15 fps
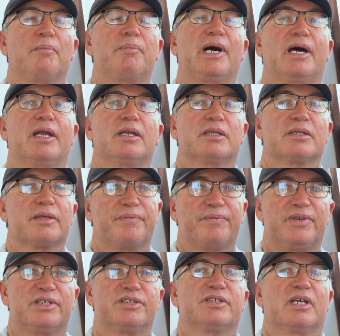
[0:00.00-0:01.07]
but the
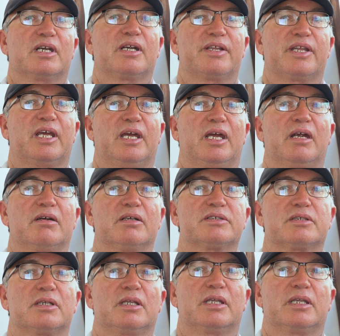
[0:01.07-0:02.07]
fish that are there,